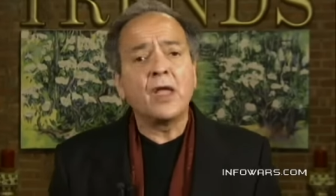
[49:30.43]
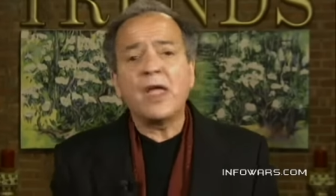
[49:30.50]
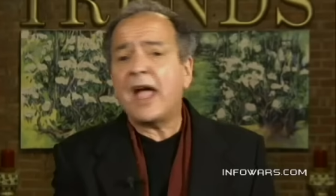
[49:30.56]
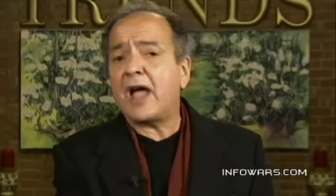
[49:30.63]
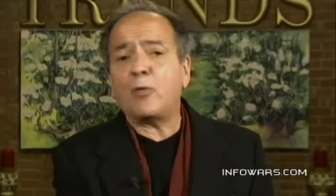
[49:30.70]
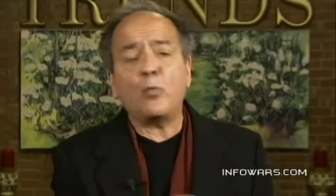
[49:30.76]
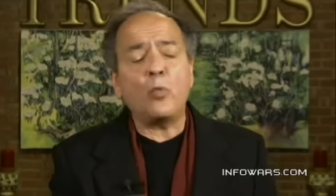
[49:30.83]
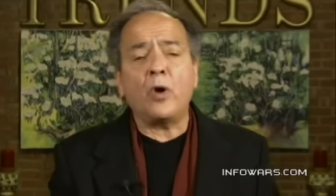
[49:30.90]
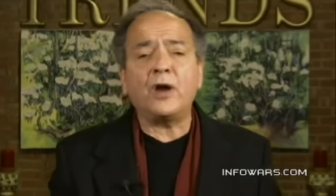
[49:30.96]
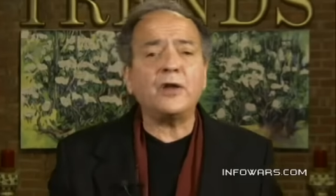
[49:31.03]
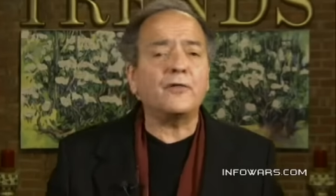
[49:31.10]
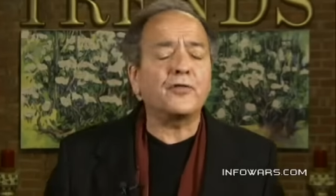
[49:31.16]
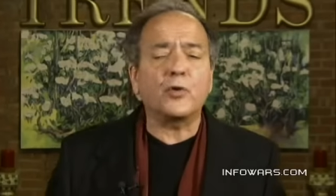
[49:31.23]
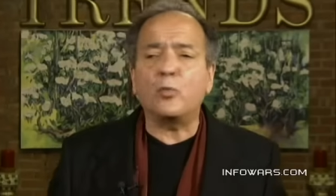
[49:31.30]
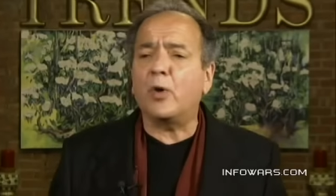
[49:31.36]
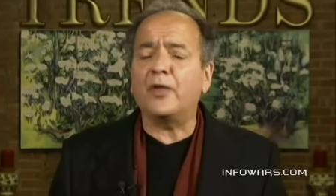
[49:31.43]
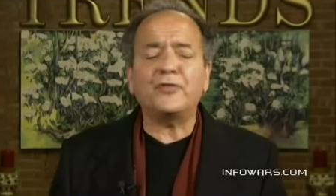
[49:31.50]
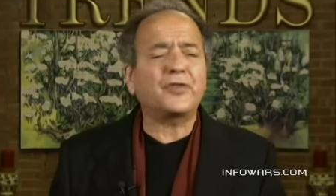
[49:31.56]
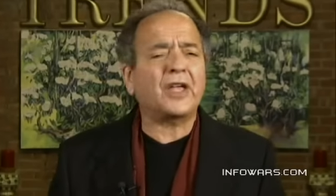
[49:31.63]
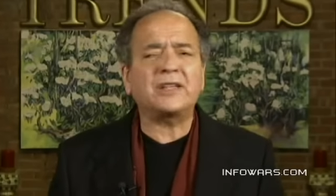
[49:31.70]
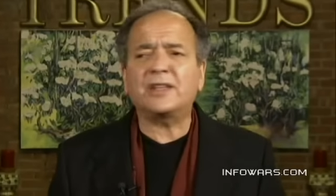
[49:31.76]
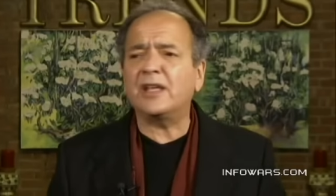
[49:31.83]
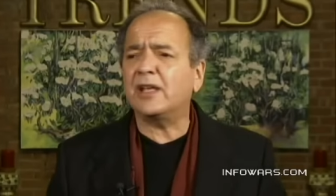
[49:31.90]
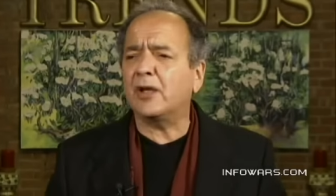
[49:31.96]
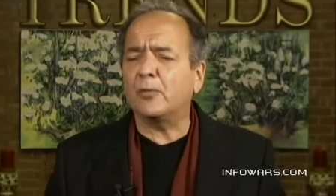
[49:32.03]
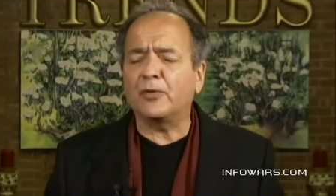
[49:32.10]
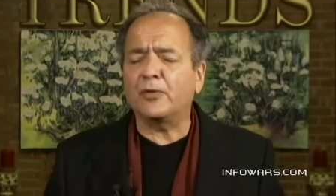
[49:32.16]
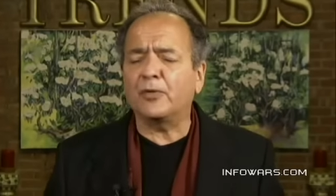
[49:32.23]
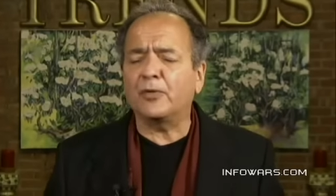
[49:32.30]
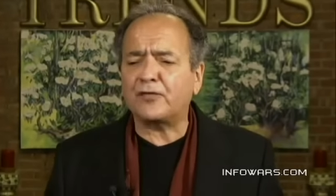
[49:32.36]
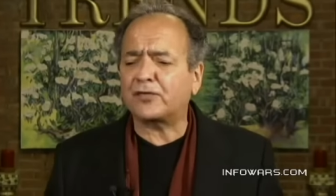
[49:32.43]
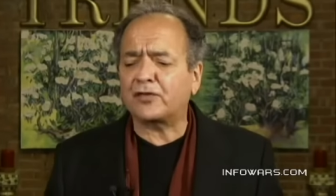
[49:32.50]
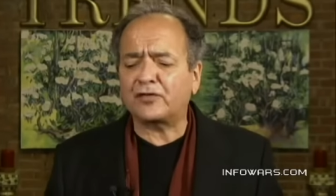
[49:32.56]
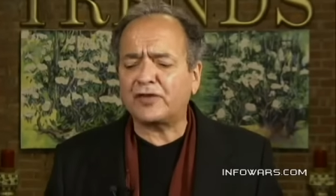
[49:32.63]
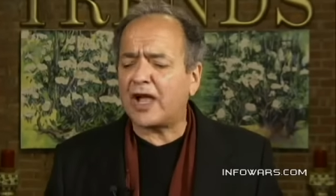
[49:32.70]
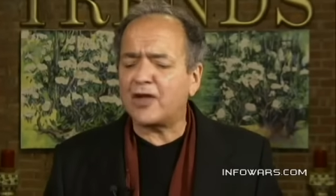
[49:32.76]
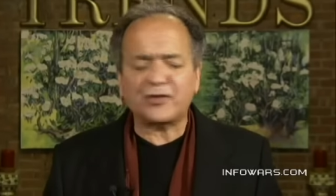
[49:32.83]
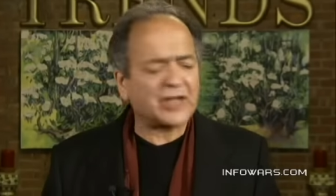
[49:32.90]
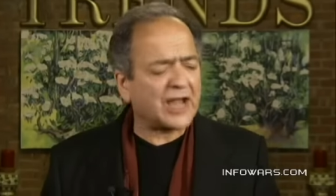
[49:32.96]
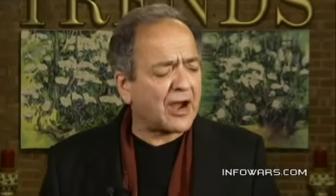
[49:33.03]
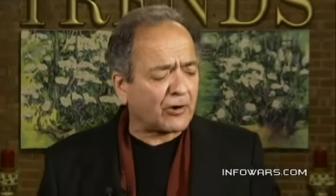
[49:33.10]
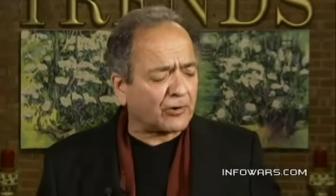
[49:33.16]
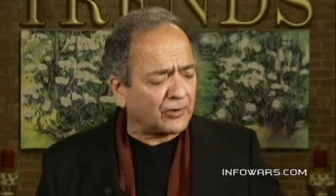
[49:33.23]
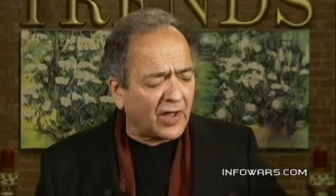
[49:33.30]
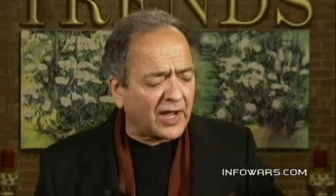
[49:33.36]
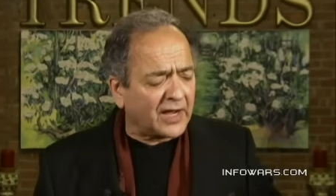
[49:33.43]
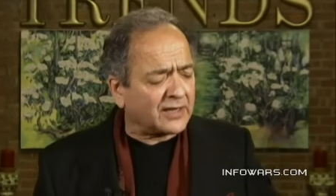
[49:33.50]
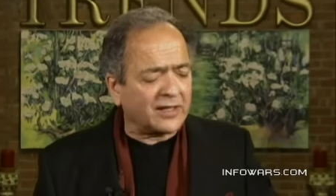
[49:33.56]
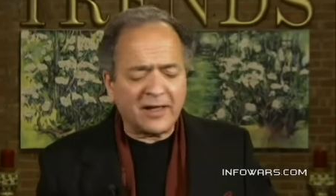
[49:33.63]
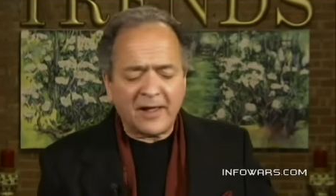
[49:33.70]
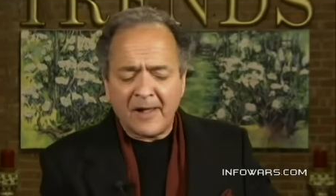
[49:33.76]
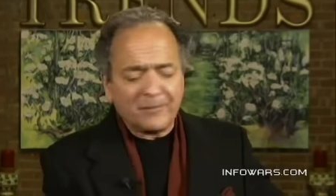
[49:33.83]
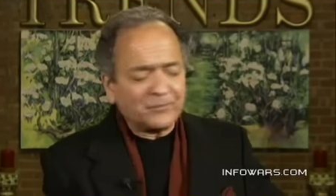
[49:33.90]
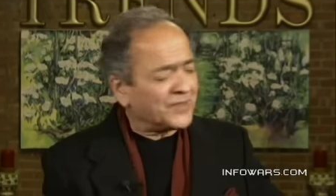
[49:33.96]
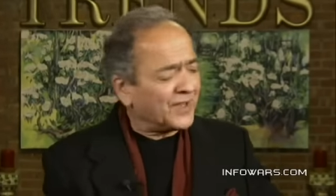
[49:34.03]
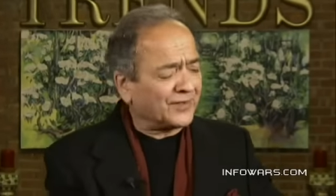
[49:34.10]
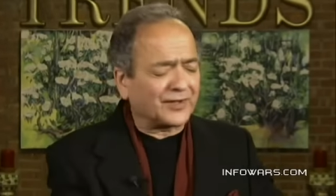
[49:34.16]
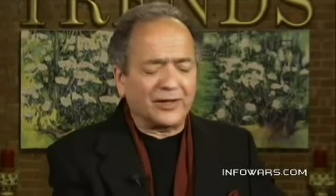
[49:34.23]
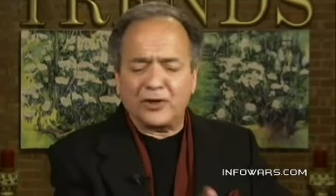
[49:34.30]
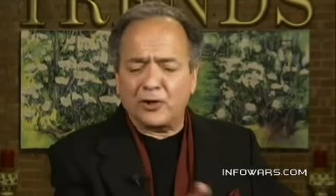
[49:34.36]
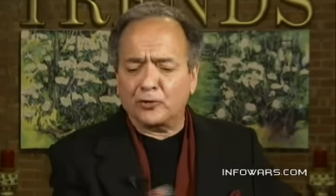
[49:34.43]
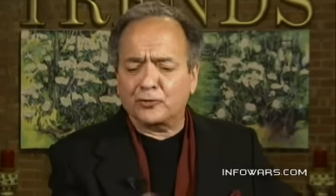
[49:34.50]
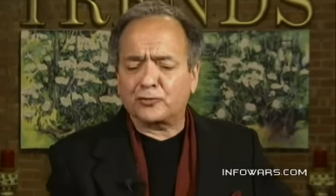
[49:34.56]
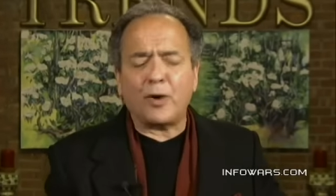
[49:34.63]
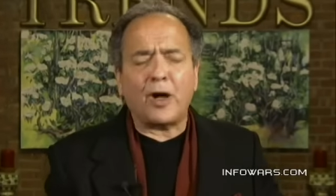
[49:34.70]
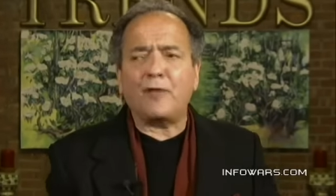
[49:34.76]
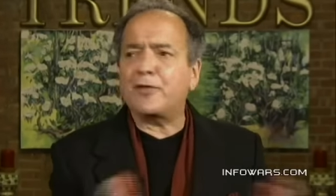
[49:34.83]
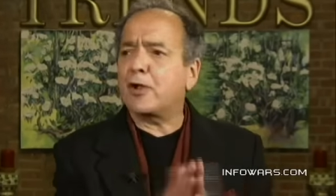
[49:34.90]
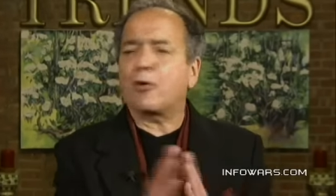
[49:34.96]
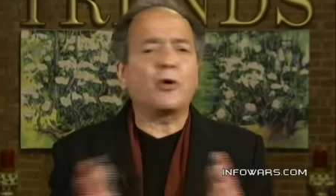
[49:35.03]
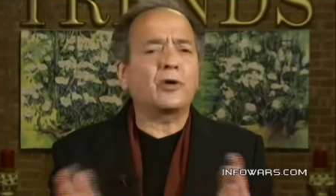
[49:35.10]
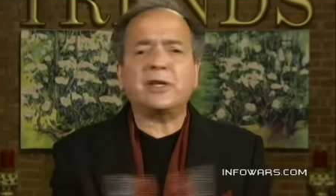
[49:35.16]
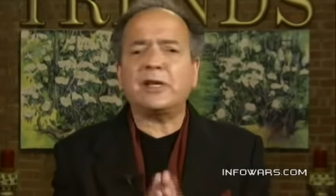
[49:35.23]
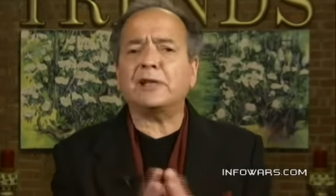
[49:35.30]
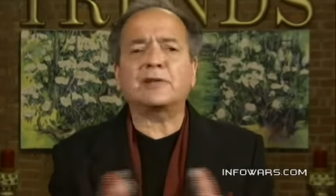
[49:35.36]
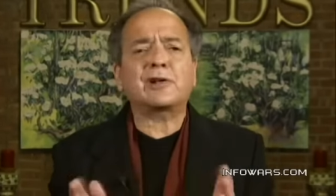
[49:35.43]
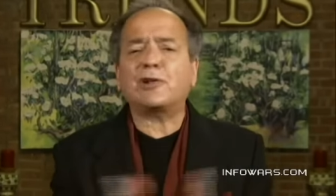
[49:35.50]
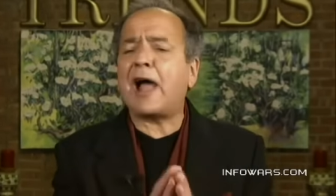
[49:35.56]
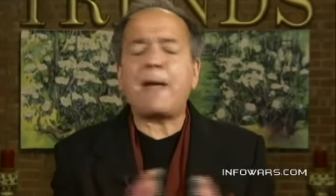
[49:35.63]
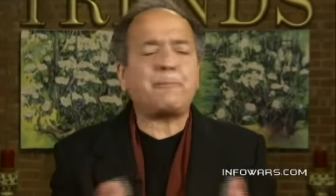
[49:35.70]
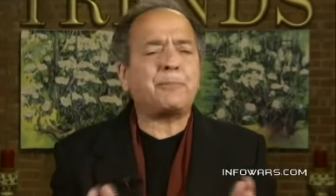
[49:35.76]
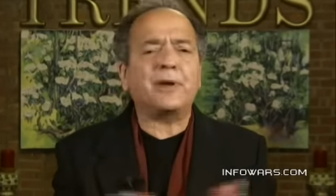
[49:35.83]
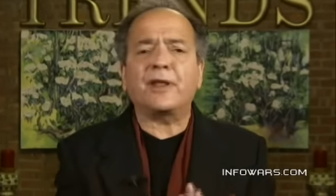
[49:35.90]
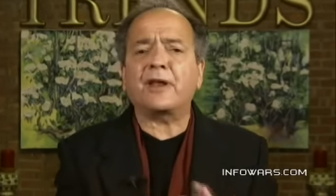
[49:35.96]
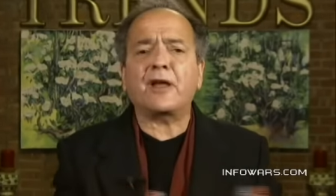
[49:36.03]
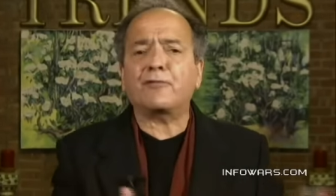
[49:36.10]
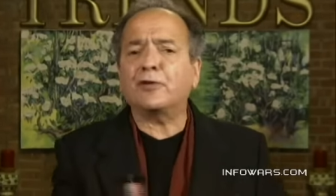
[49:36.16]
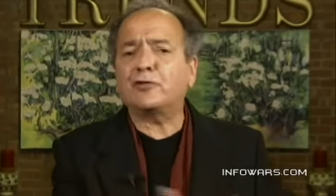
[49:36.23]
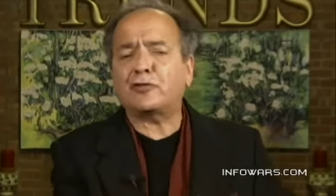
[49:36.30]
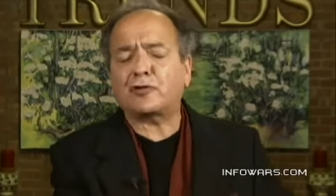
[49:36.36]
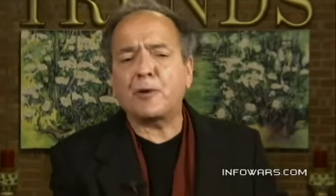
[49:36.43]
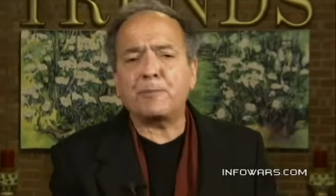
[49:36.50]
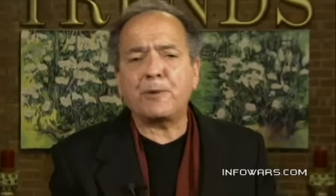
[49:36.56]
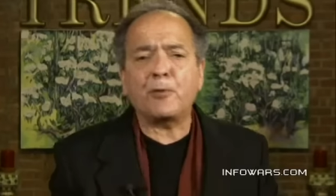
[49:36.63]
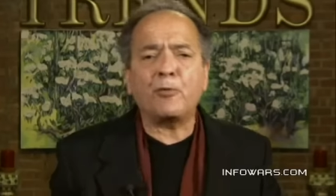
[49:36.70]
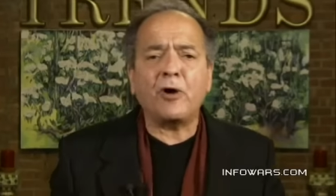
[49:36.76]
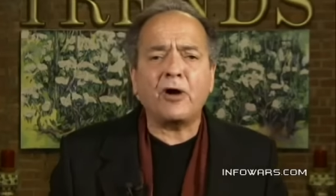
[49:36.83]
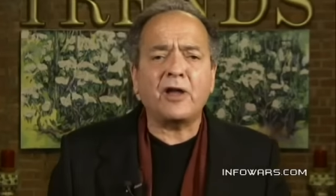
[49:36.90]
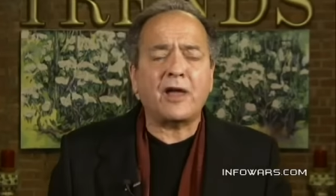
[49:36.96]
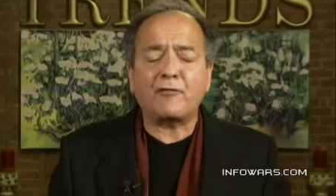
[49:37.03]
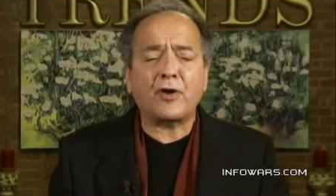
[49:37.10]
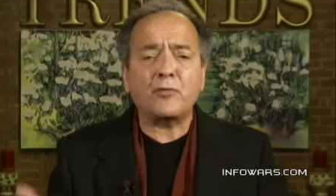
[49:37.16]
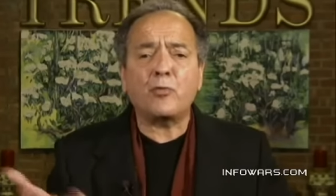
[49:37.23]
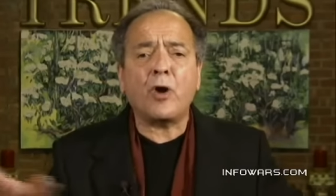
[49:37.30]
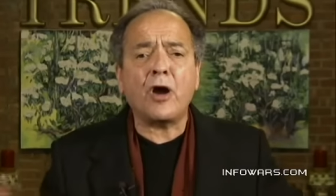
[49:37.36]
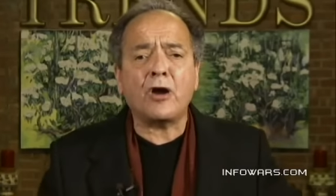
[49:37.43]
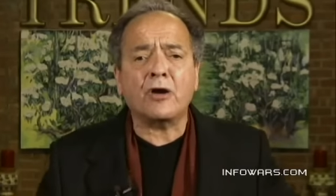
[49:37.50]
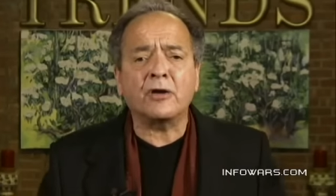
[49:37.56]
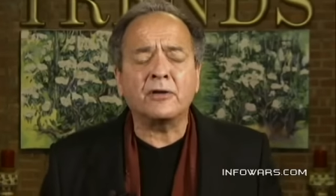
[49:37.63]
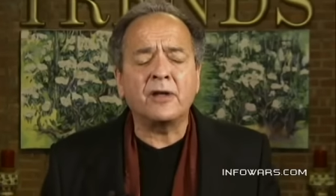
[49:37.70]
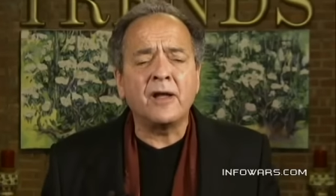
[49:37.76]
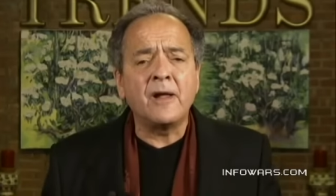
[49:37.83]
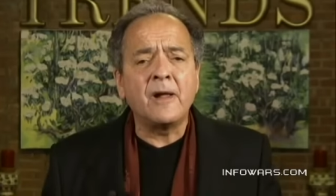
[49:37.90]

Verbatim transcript: At one of the ones, I think it was after South Carolina, there's a little 12-year-old kid clapping at every stupid word, every word.